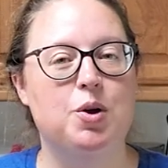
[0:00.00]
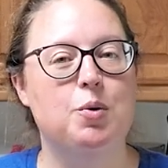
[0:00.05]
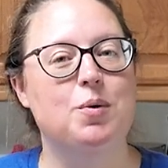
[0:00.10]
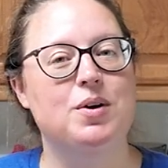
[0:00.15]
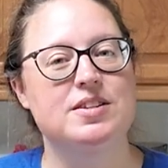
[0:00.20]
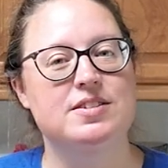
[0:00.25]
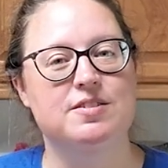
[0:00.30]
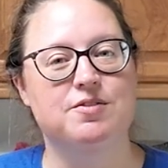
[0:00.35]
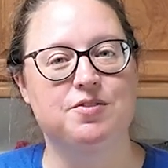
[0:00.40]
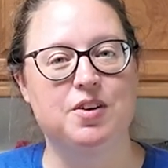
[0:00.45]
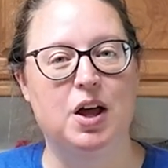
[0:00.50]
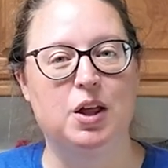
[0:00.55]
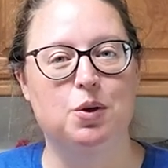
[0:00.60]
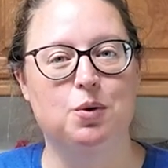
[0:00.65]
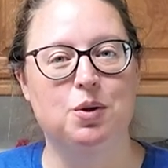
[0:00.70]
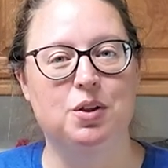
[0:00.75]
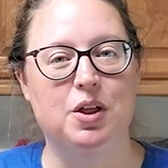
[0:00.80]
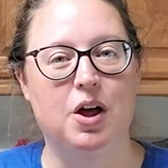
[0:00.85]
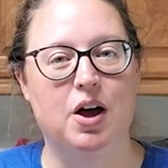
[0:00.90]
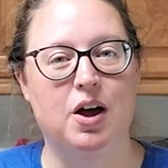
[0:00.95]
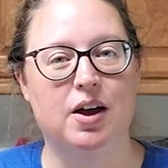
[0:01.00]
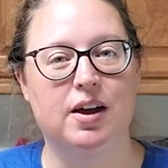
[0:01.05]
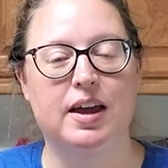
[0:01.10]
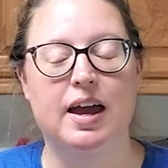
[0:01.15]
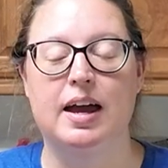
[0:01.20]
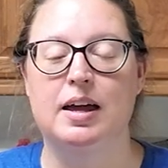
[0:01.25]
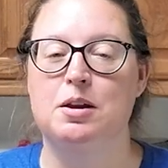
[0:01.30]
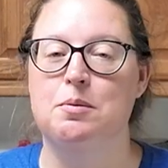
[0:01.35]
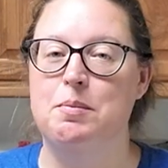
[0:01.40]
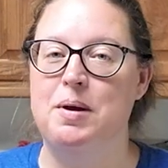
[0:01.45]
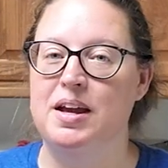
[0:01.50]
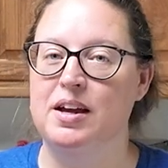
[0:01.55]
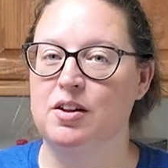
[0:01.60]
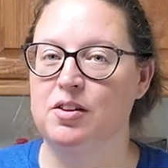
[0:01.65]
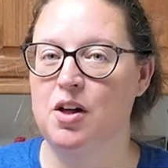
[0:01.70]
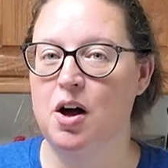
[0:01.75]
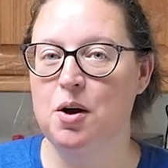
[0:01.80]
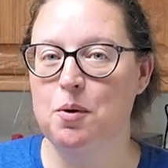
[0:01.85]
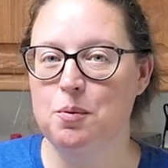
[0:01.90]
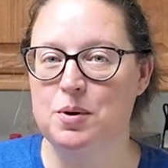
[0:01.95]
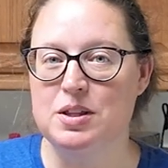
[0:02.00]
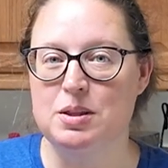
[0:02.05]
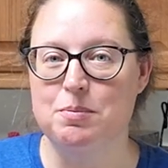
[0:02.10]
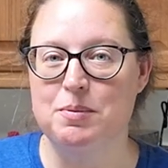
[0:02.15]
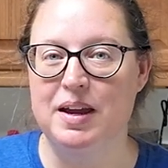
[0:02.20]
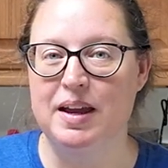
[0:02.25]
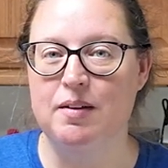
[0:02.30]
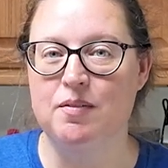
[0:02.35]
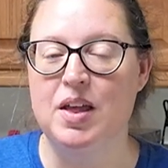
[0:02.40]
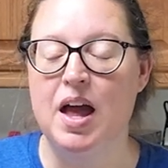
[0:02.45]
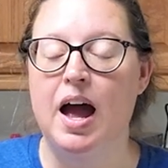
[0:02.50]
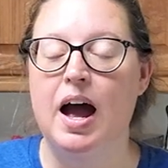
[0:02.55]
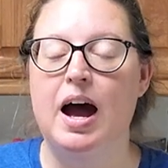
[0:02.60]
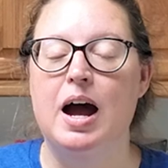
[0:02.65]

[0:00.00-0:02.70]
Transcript: you want to follow along and bake along with me.